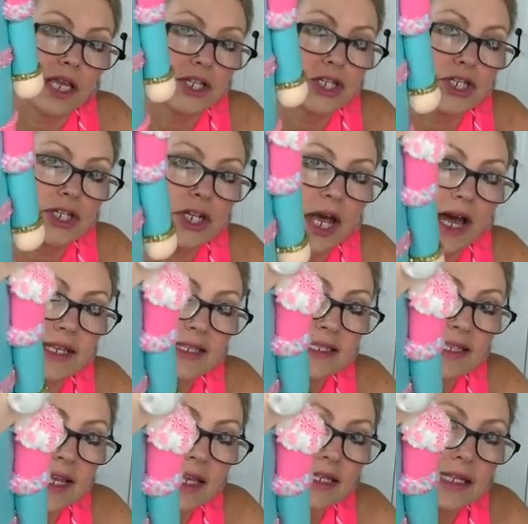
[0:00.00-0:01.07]
ridge. I
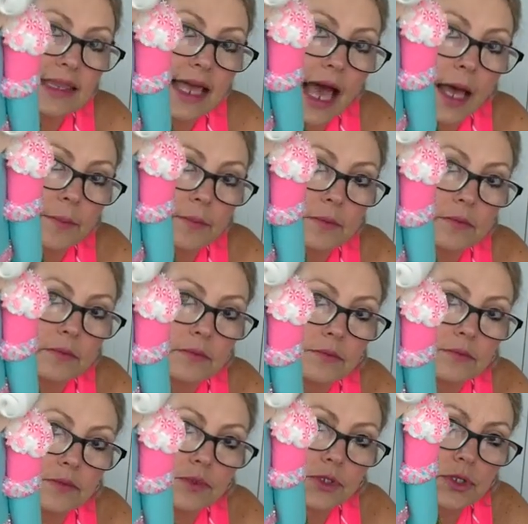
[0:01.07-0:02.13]
sanded them
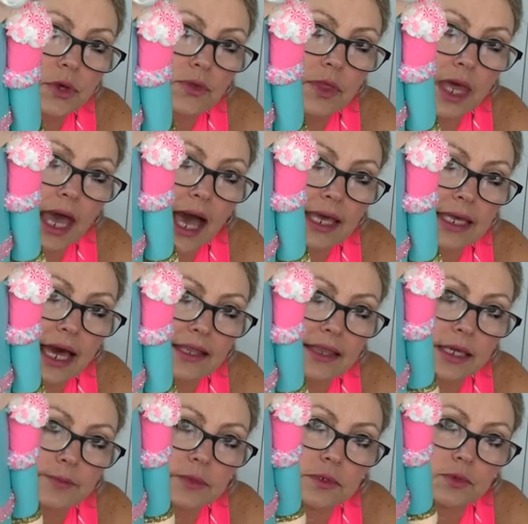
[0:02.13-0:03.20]
so that I
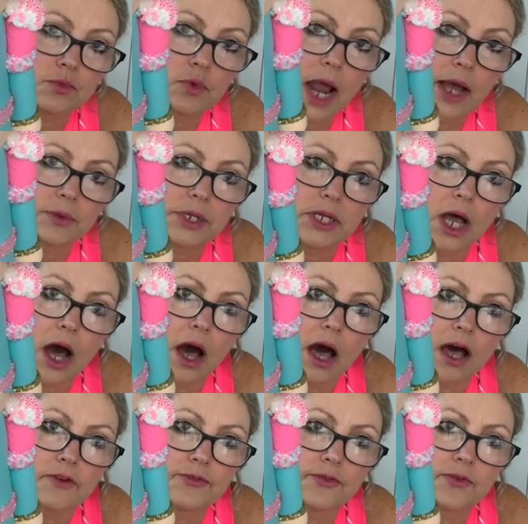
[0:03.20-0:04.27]
got them rounded
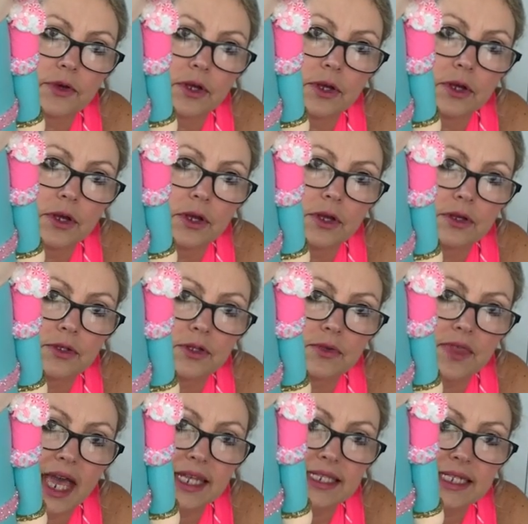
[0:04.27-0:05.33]
off.
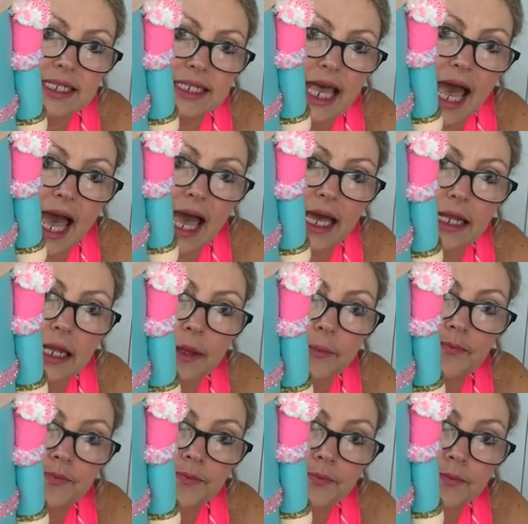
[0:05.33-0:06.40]
So that's his head.